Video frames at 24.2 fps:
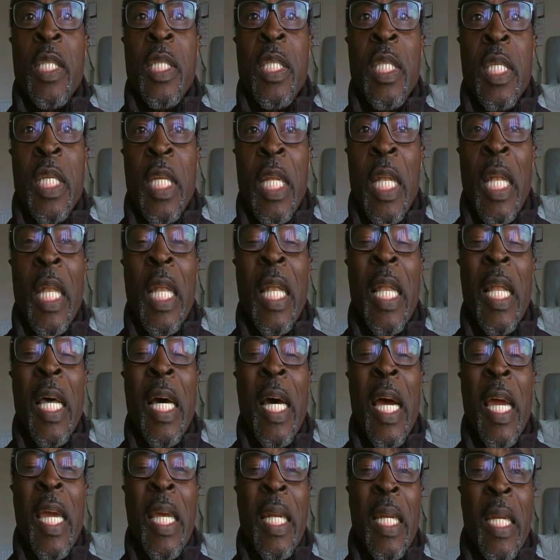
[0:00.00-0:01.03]

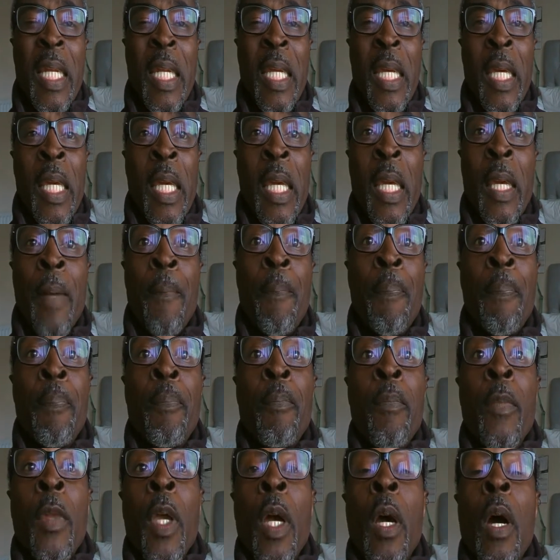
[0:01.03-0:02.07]
slightly
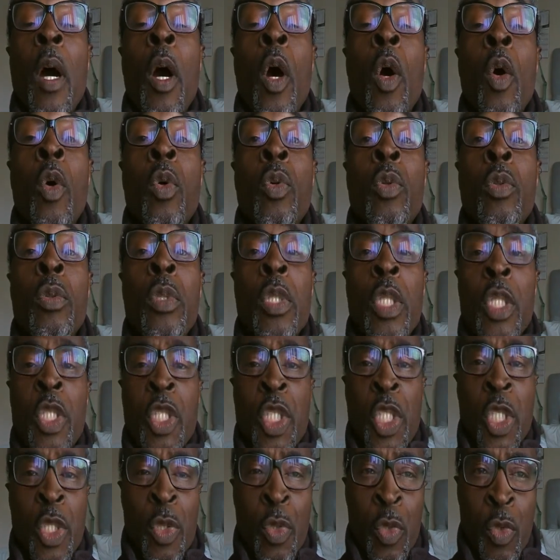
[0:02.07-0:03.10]
older
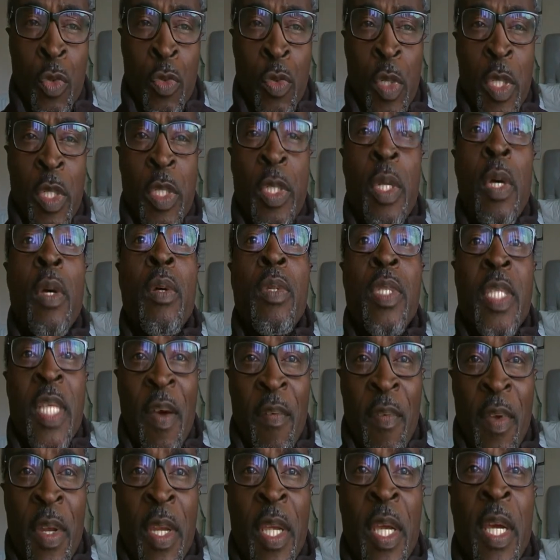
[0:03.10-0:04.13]
children, so
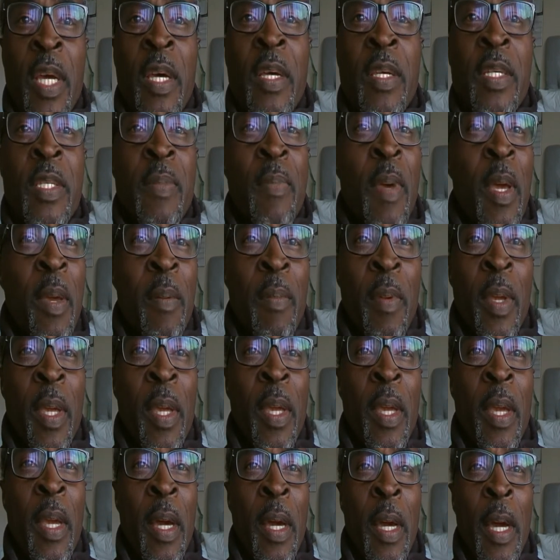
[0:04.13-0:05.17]
7 years,
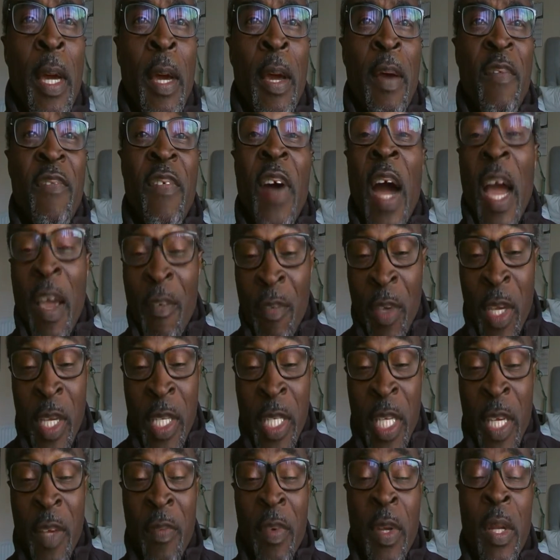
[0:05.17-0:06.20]
maybe 5
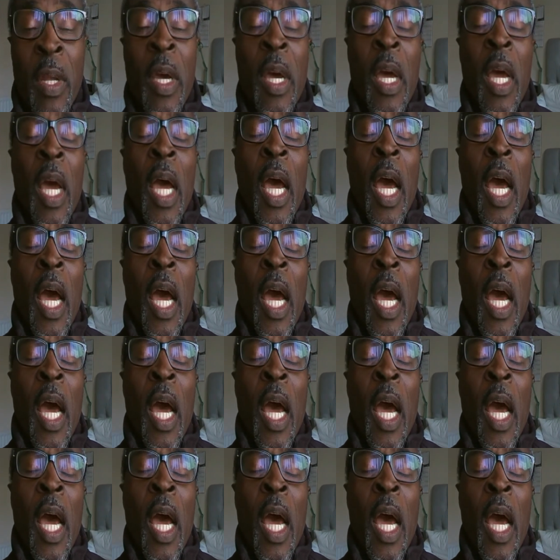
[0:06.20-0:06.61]
years even,